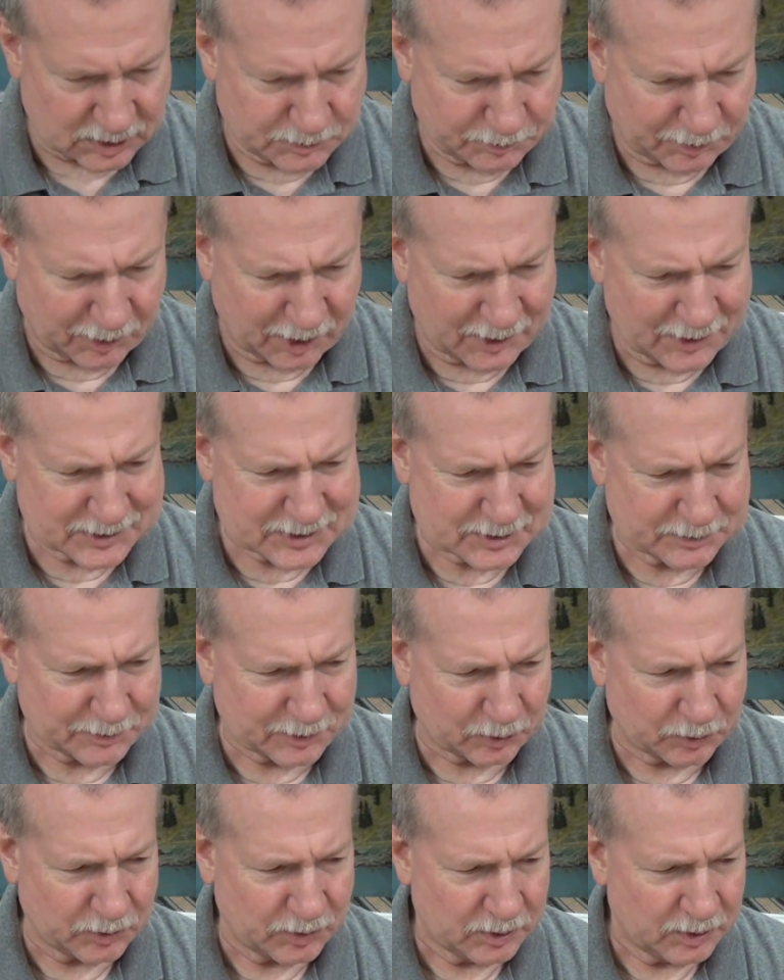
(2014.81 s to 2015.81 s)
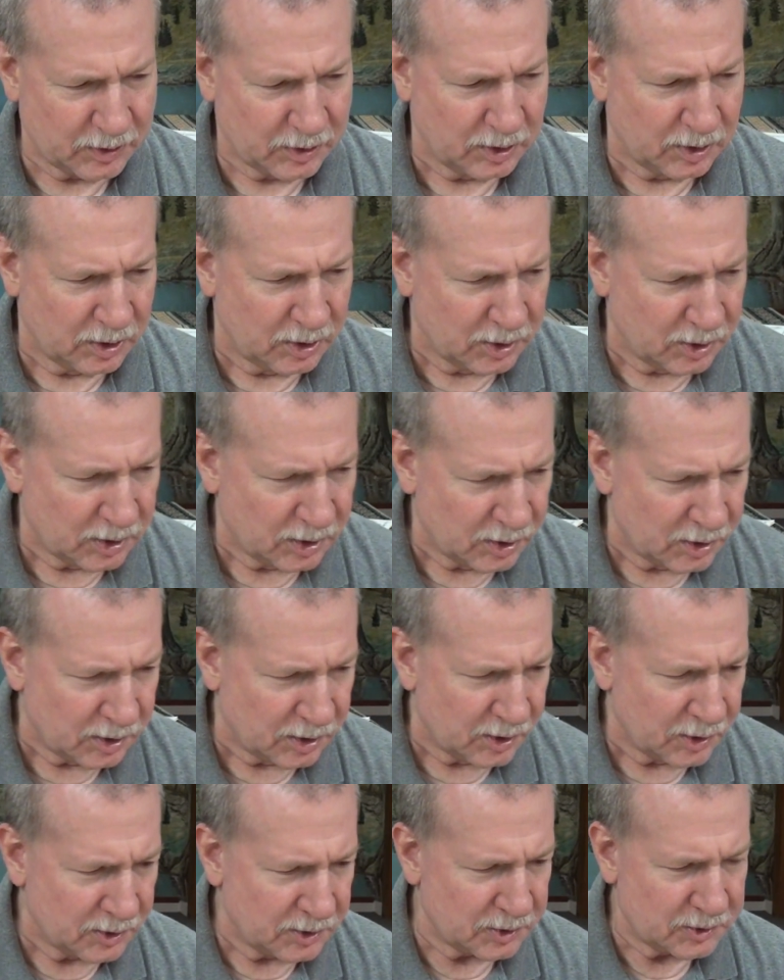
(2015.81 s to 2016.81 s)
possible
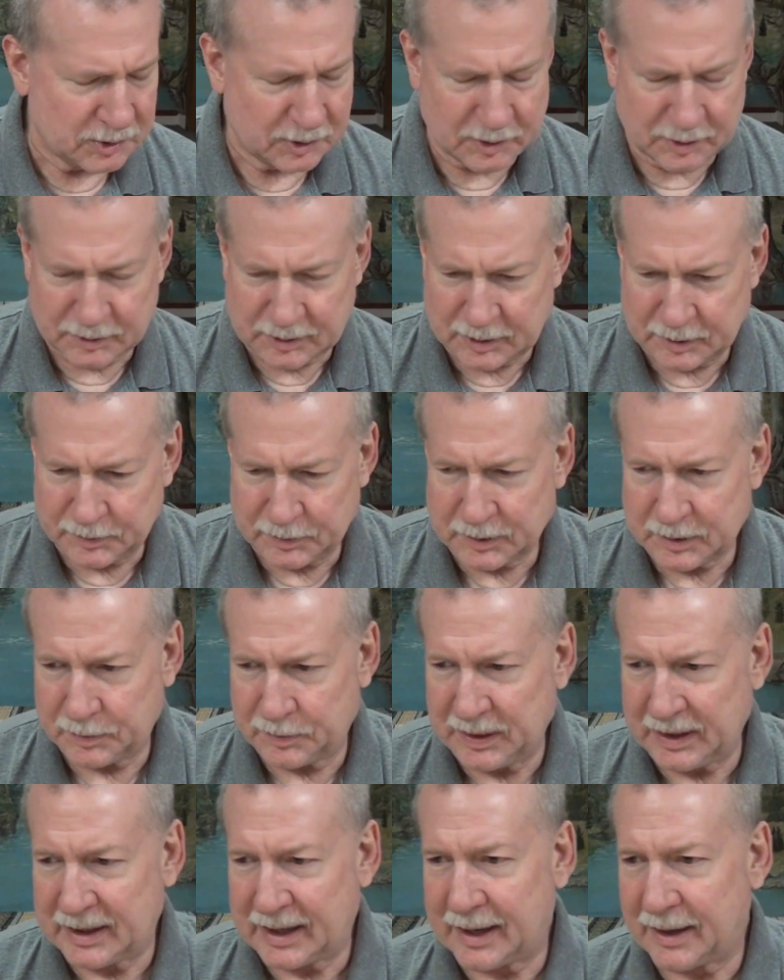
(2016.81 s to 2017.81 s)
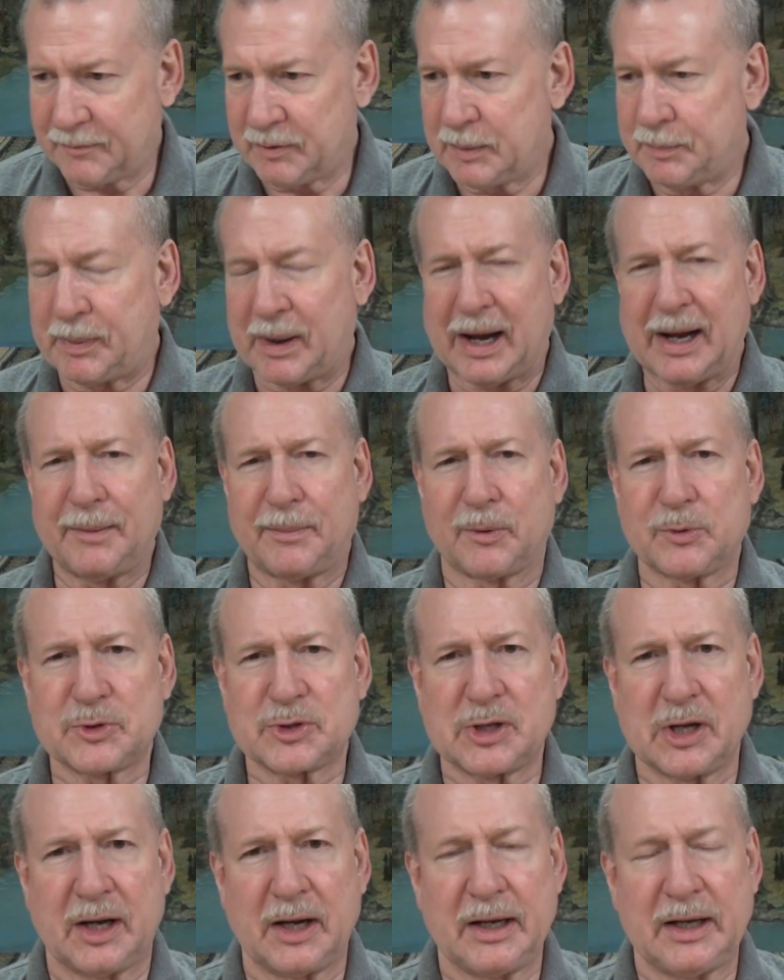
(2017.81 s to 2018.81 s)
to, to, to be at every Bible
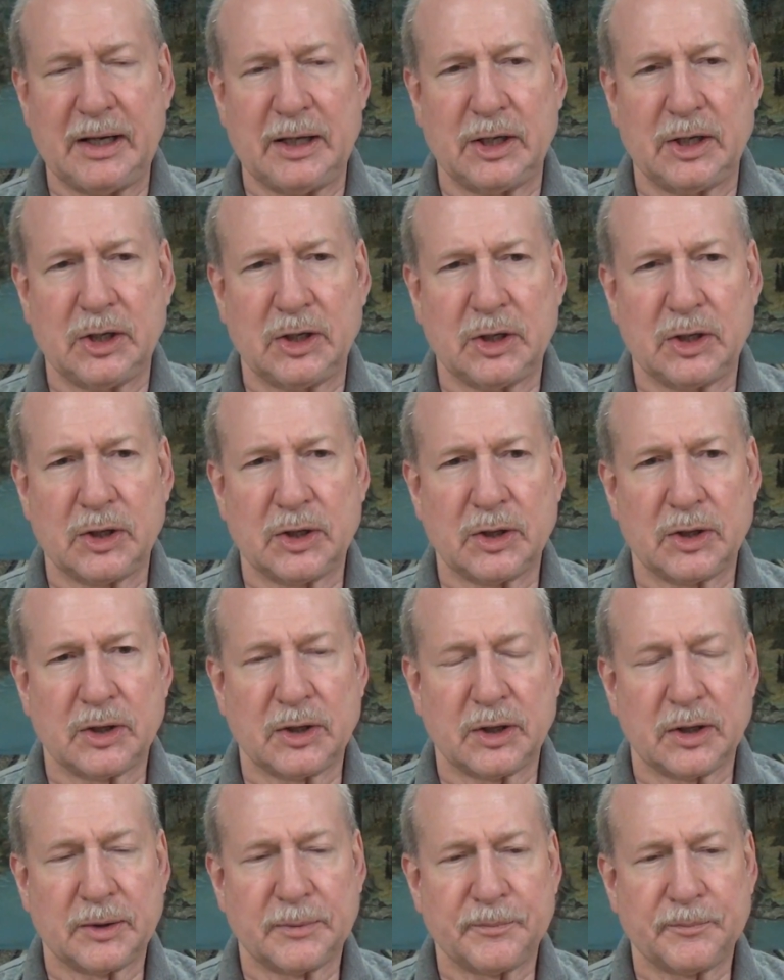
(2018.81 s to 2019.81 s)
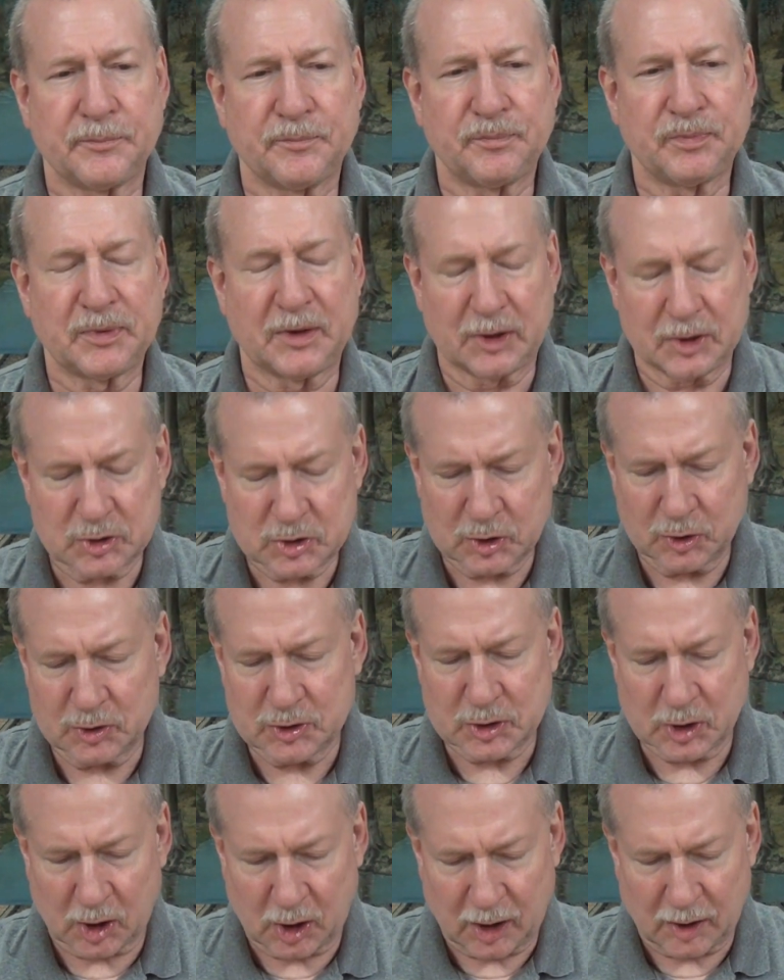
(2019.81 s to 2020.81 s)
study the
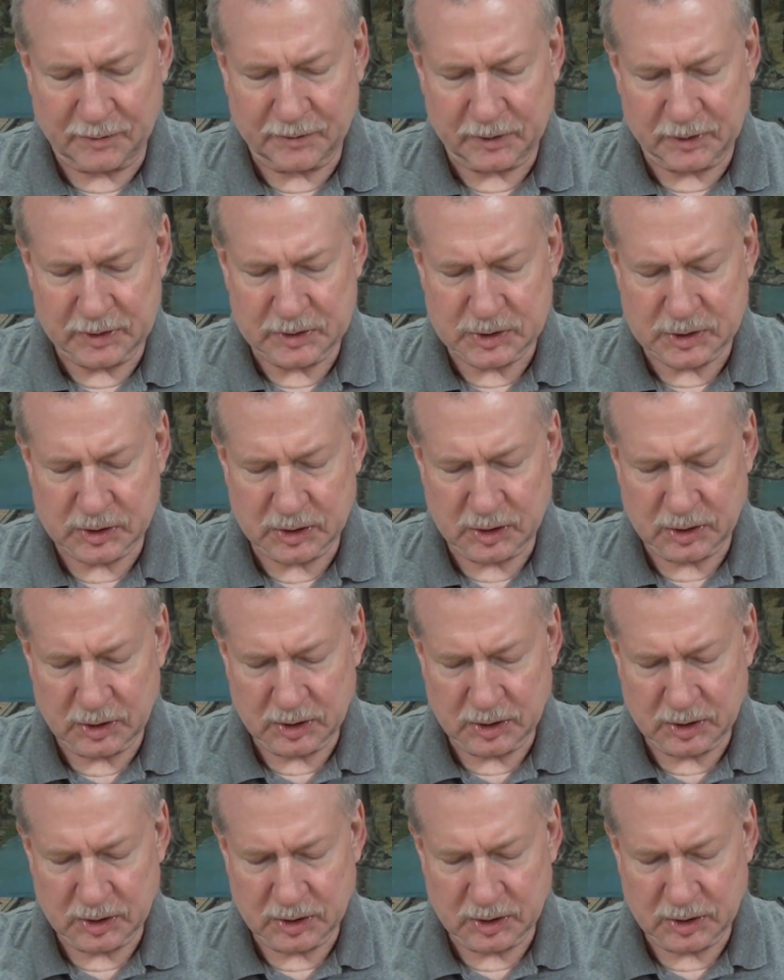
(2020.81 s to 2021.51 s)
church offers,